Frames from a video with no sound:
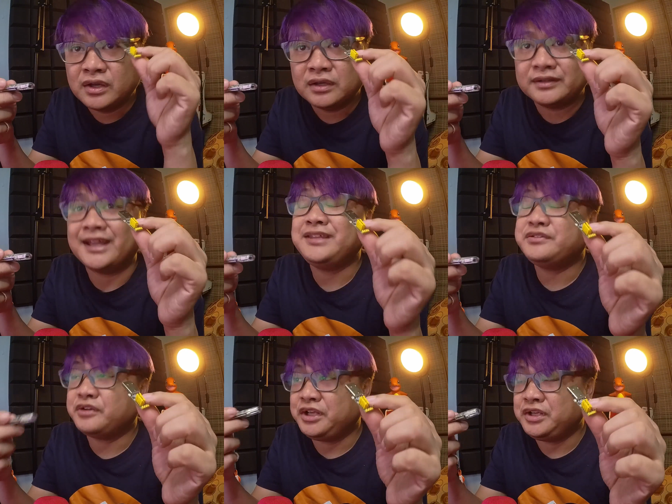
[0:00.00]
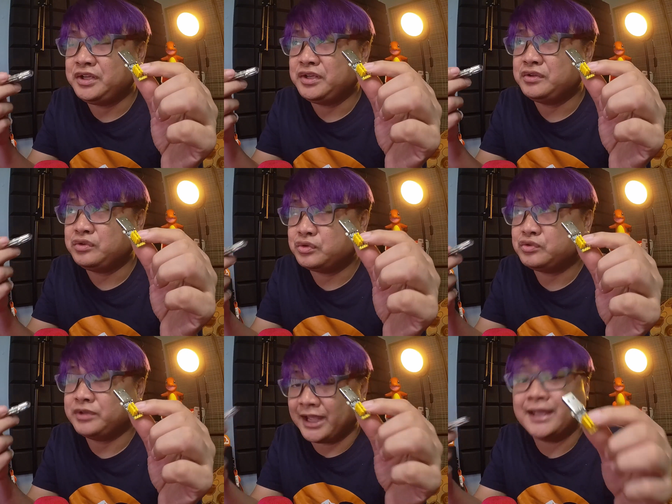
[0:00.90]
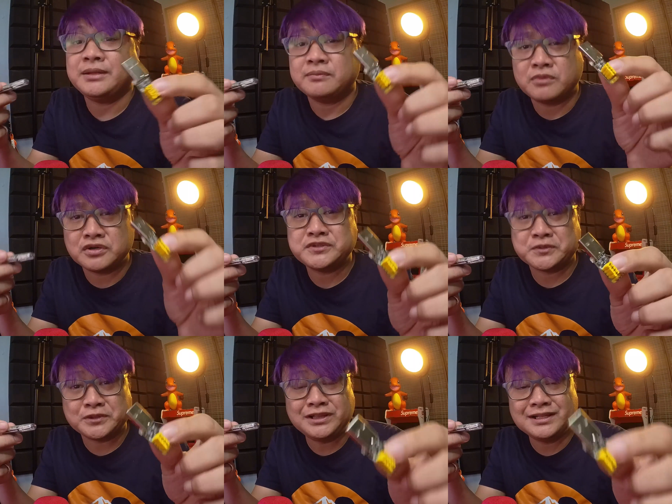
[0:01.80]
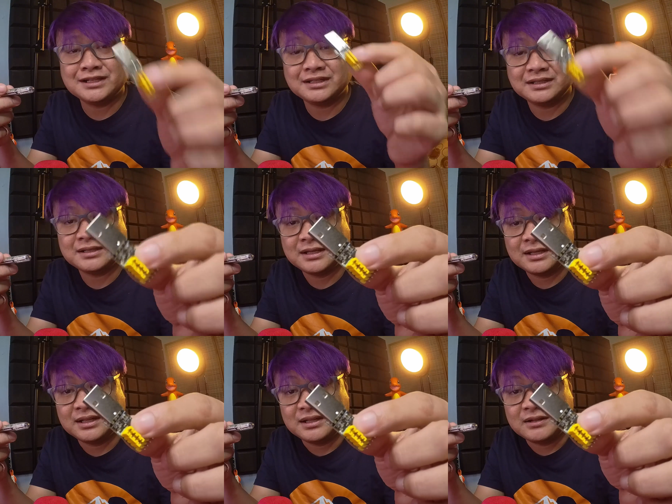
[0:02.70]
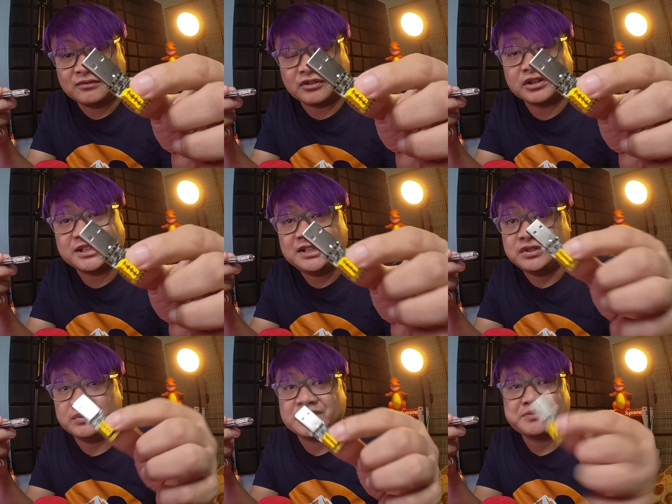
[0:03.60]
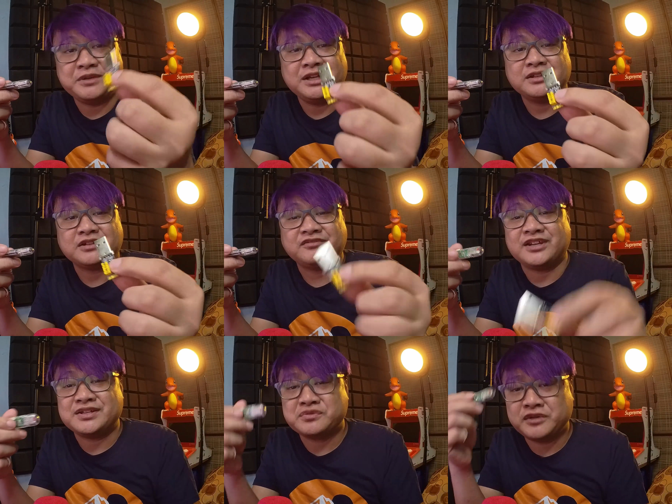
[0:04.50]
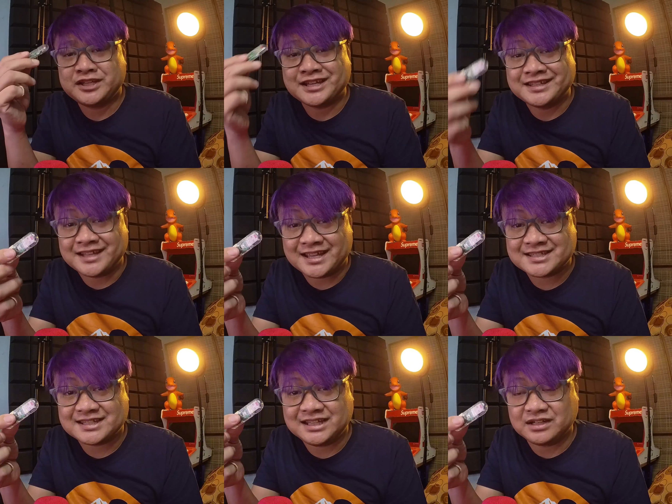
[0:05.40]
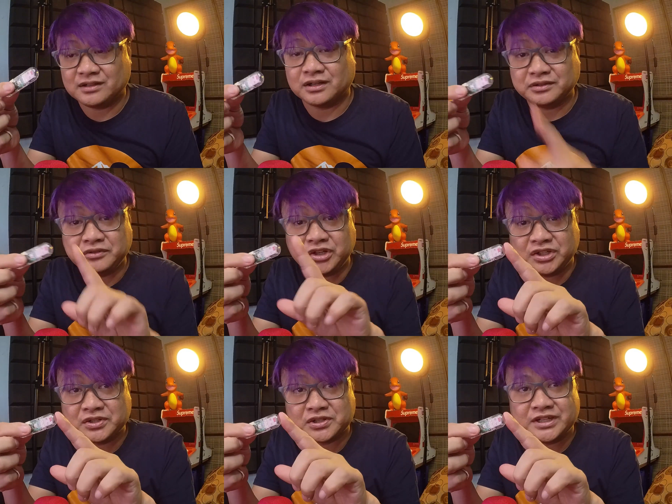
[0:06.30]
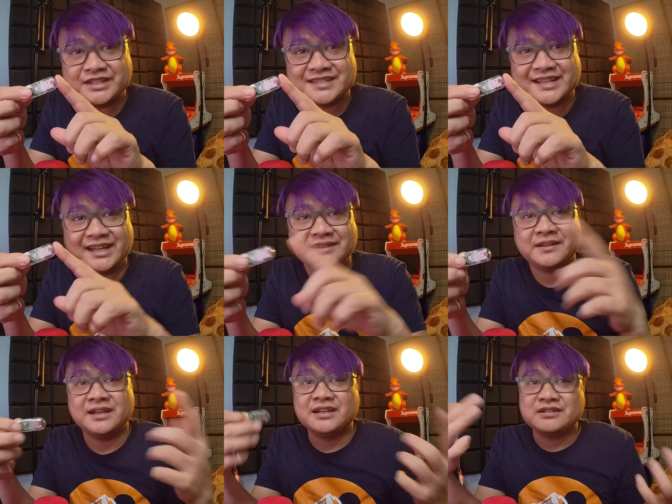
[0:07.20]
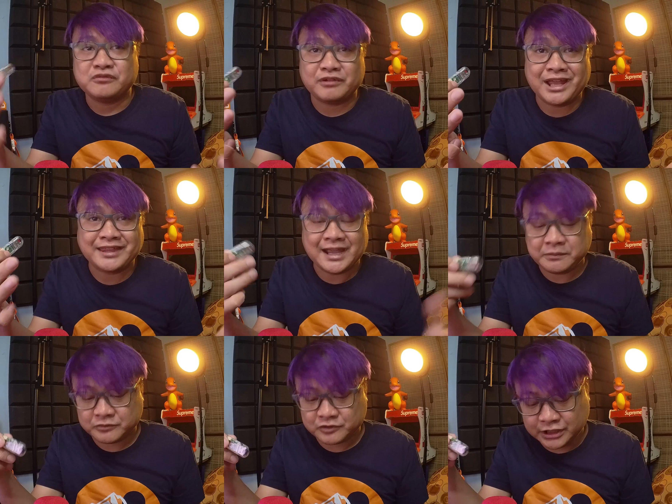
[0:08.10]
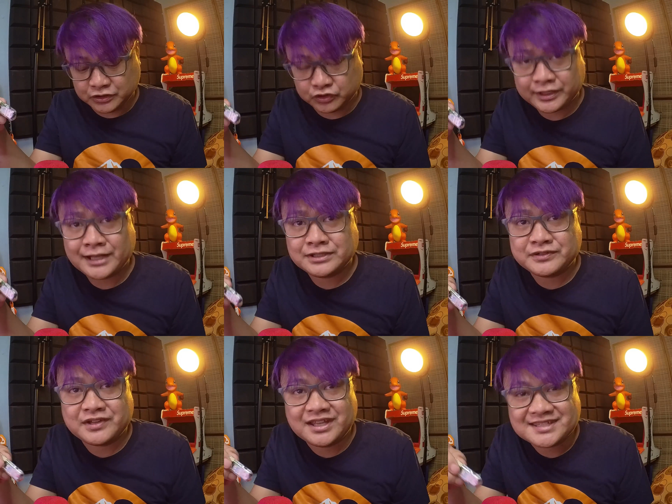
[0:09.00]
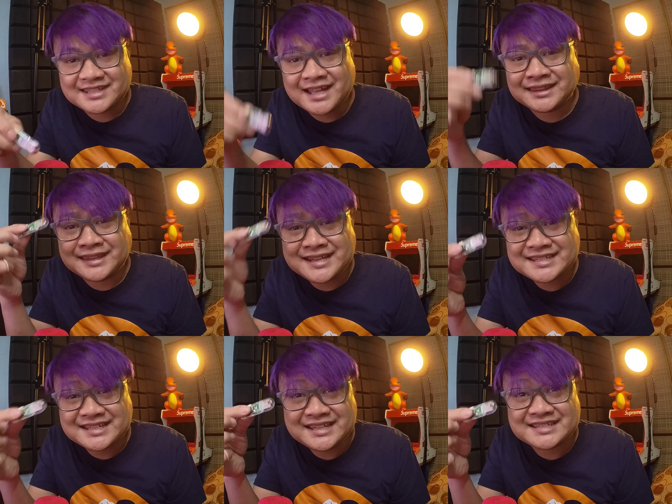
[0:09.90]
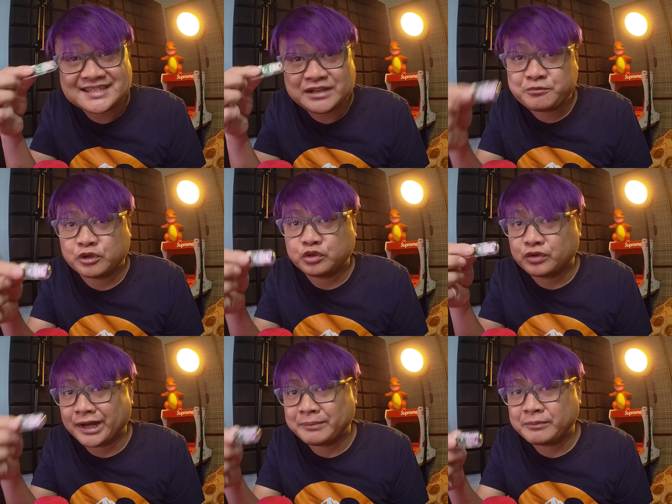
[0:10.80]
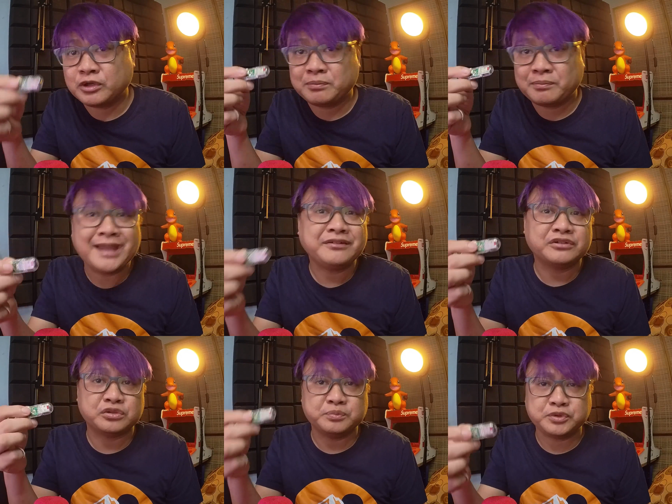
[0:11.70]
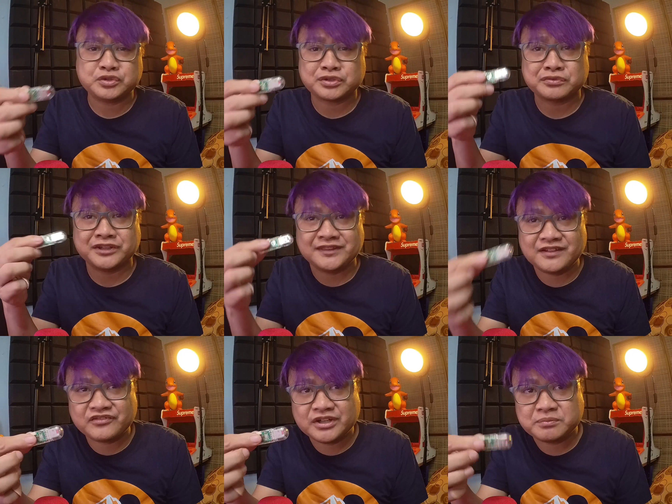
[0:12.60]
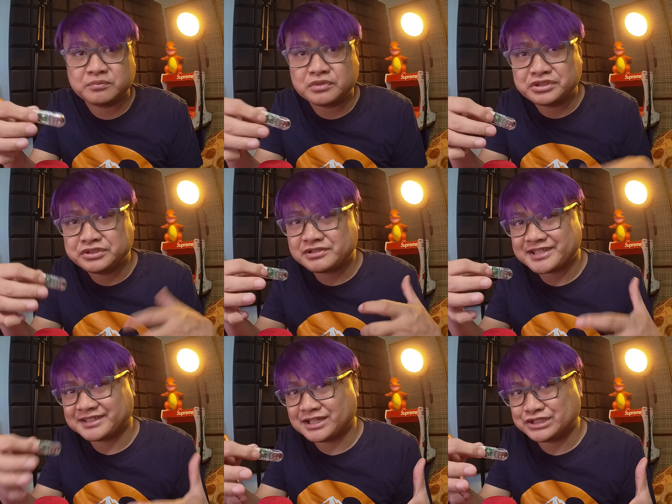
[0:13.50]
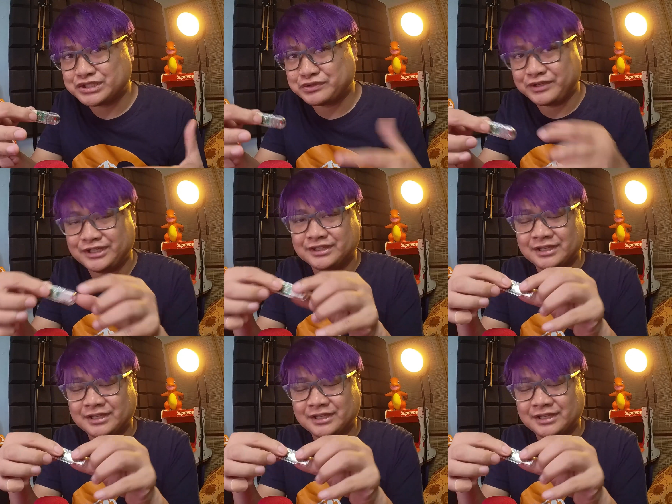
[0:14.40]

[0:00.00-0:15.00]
module for the USB interface with an SD card reader inside. What I'm trying to tell you is that this is a programmable microcomputer with different modules attached to it,